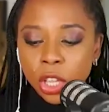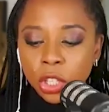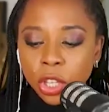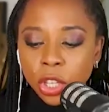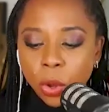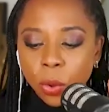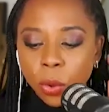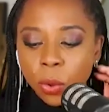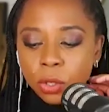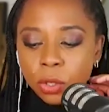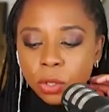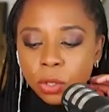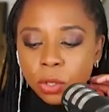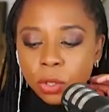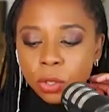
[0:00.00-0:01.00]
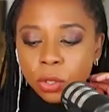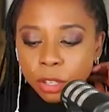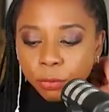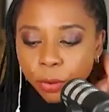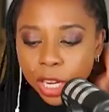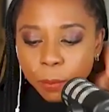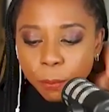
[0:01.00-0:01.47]
go to Freddie
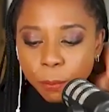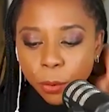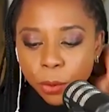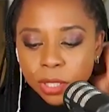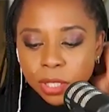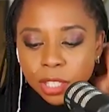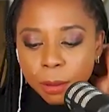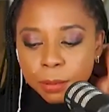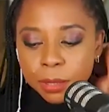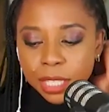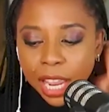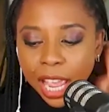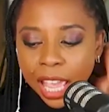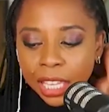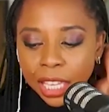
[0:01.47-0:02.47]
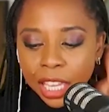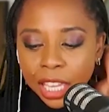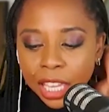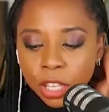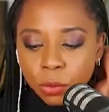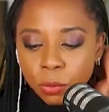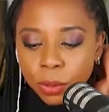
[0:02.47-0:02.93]
DeBoer's Substack and
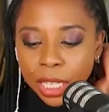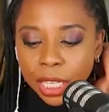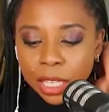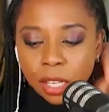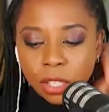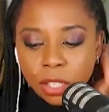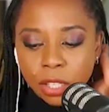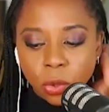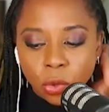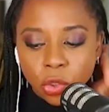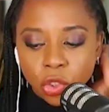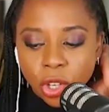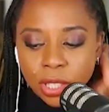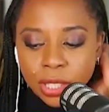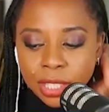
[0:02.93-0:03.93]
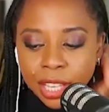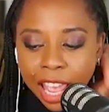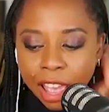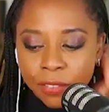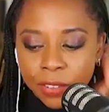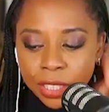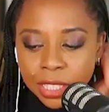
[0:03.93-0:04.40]
read "Social Justice Advoc-
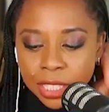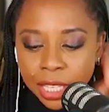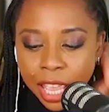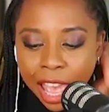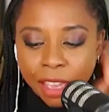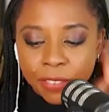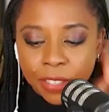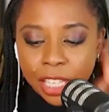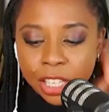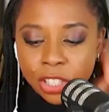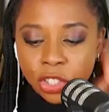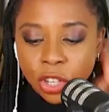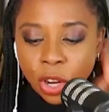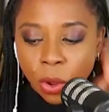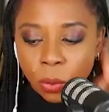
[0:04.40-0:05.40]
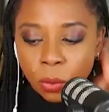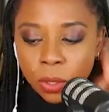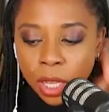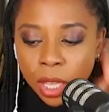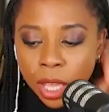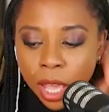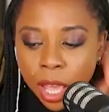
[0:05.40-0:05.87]
Advocates Don't um,
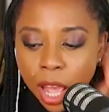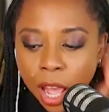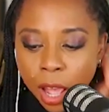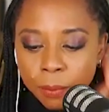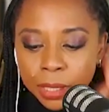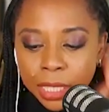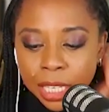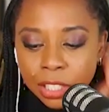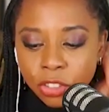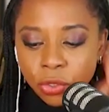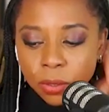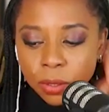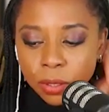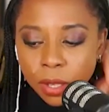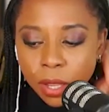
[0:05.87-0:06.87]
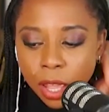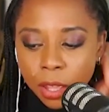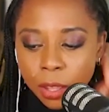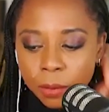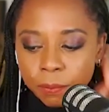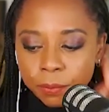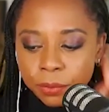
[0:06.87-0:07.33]
Get um,
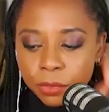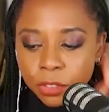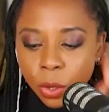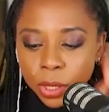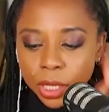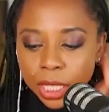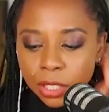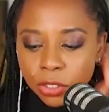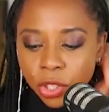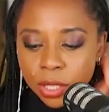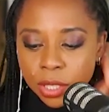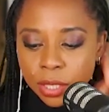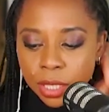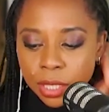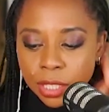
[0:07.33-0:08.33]
Don't Get Just Exempt."